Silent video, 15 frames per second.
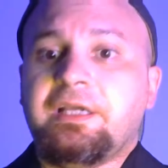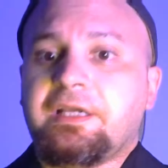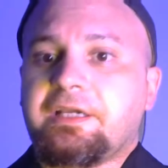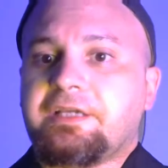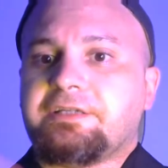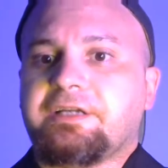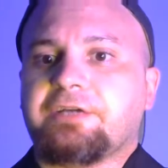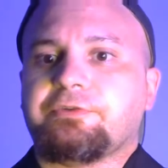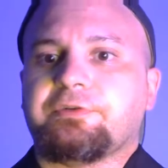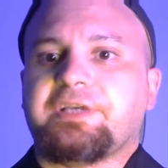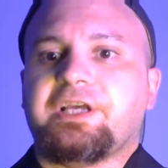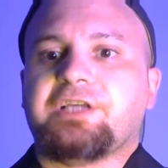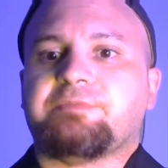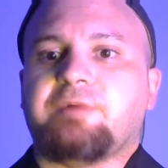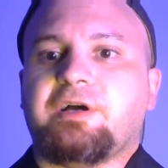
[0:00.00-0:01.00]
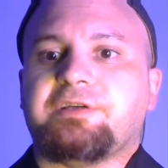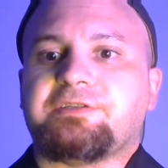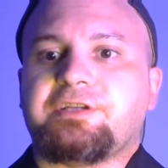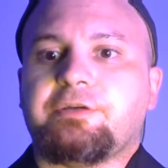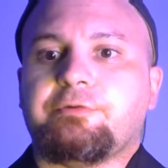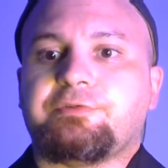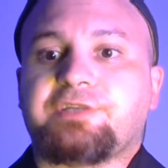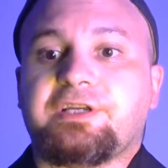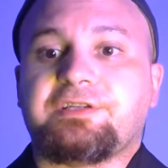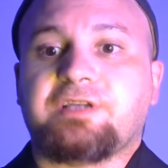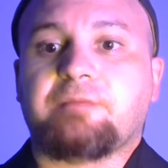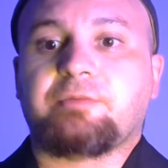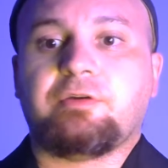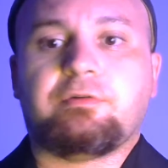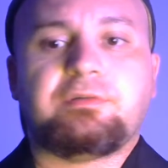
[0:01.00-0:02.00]
And Dr. Casbah is here who says,
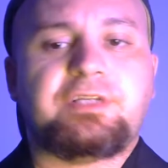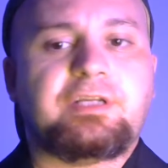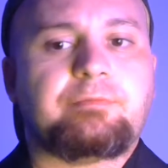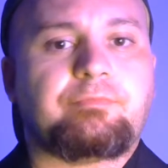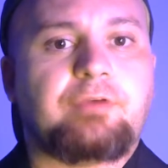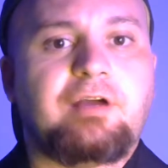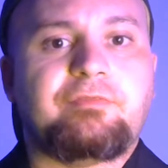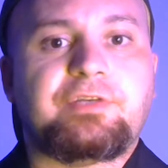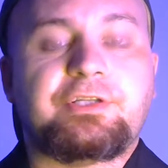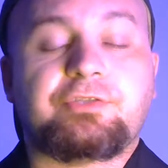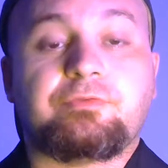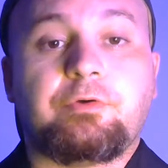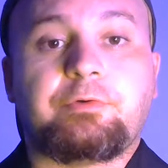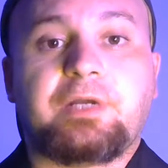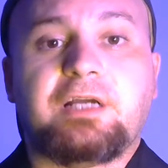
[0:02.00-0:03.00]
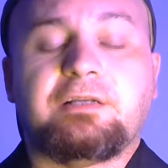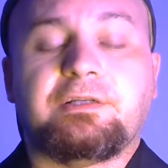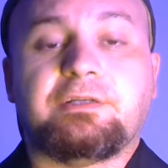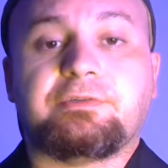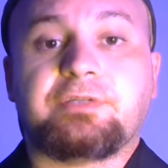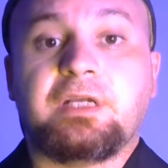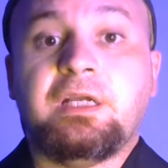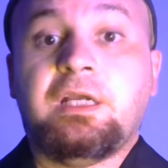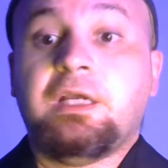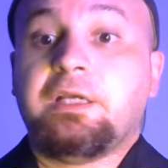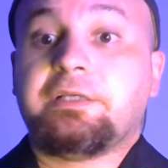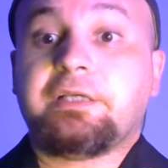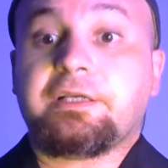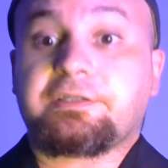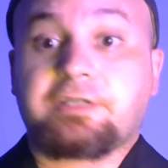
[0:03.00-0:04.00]
I'm currently in Providence, Rhode Island.
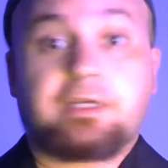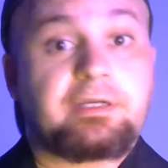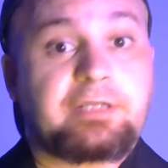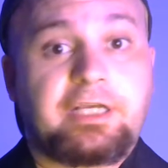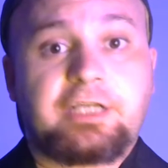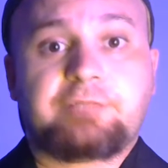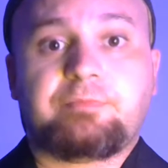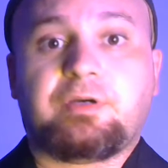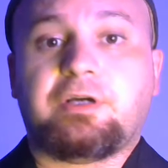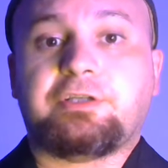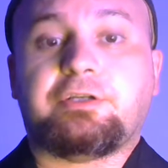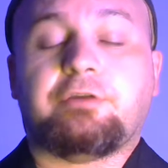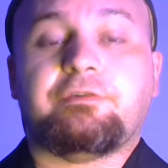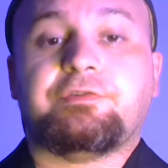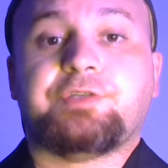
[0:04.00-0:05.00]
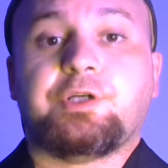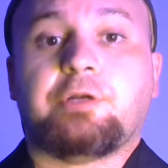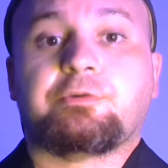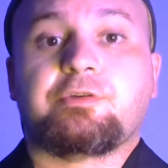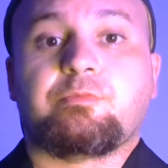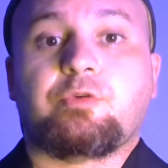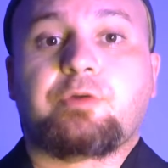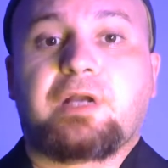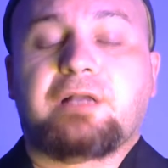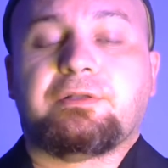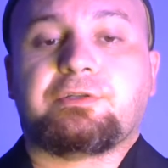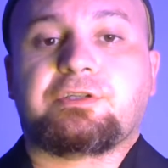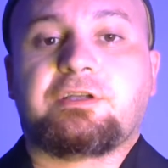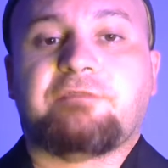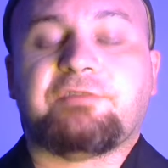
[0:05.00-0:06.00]
Yes, Casbah, you shared some Rhode
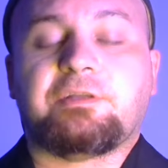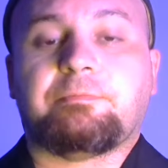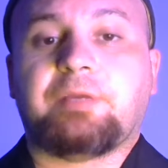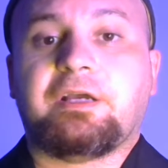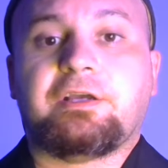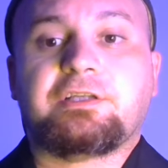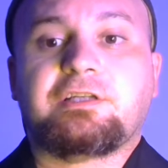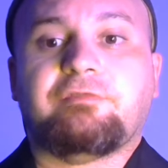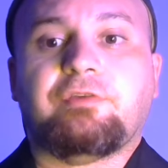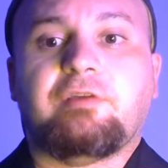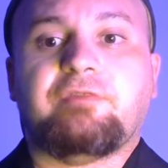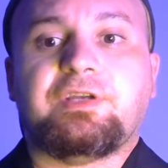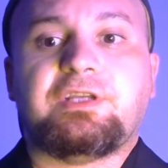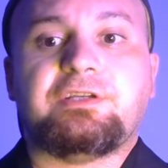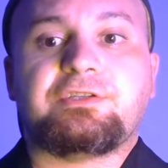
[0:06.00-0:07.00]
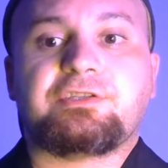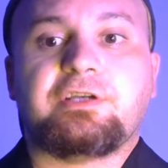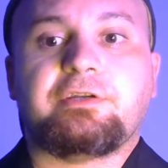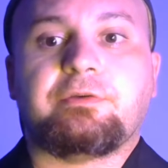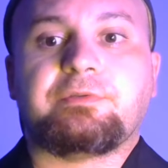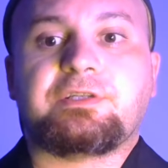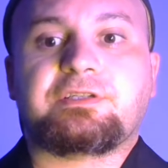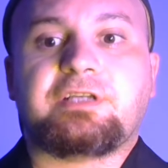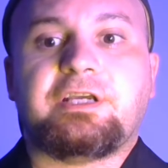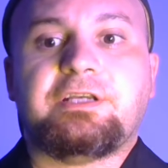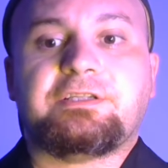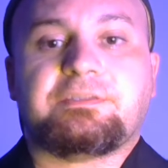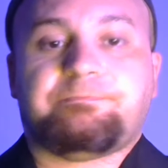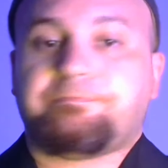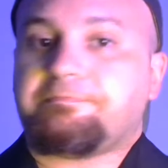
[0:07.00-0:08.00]
Island stuff in the past. If you have any insight on this
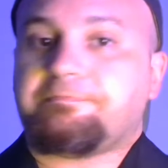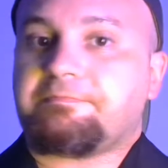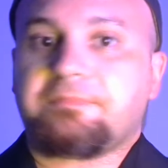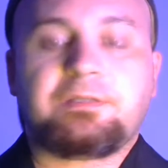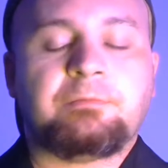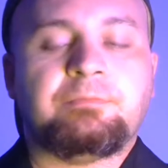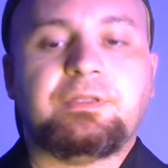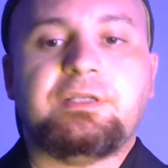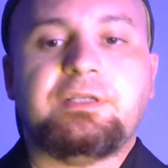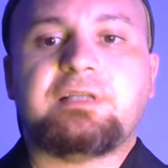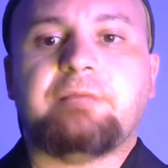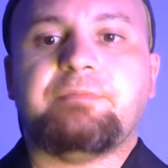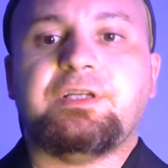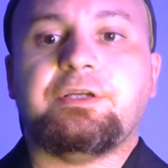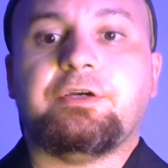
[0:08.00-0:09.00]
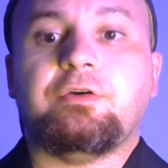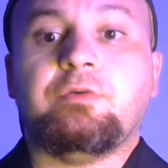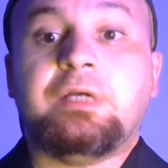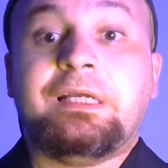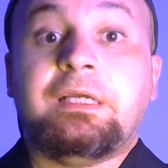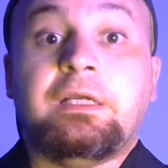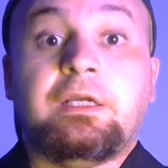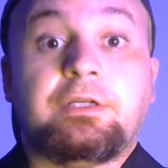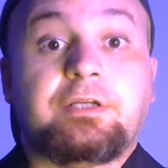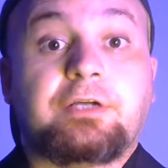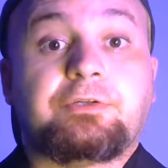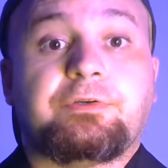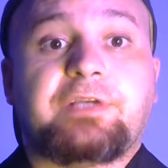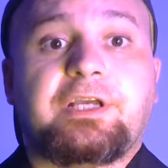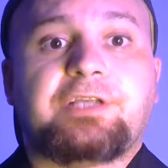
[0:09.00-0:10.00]
case, please let me know.
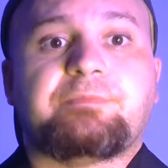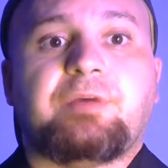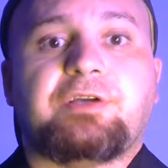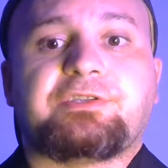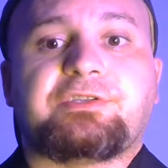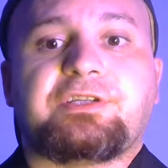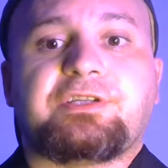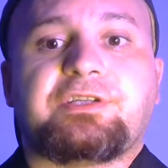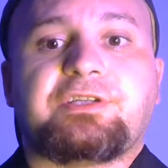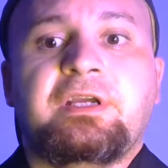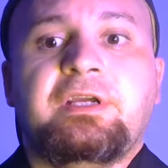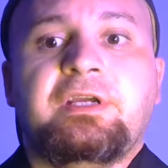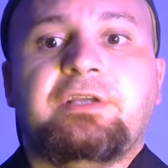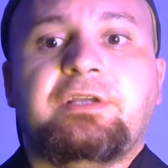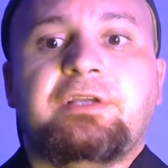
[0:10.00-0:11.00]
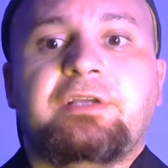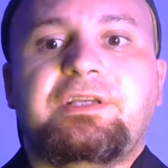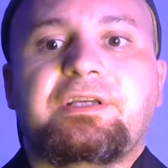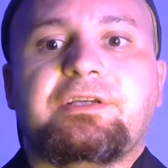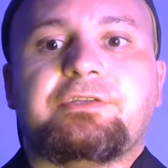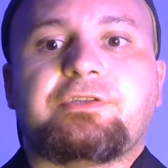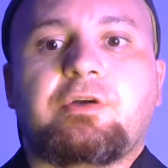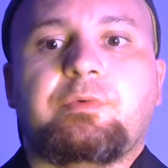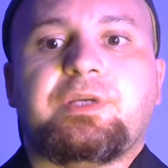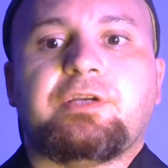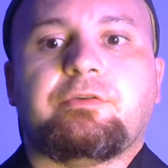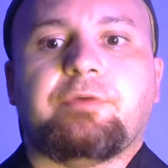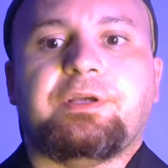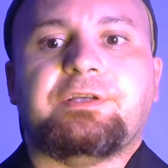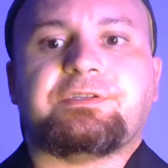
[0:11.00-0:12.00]
Dr. Casbah says, the media is
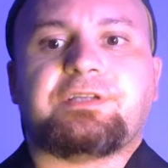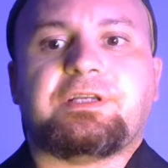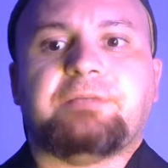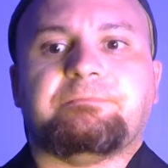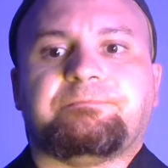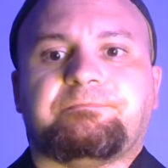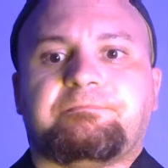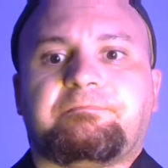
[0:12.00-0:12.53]
going crazy.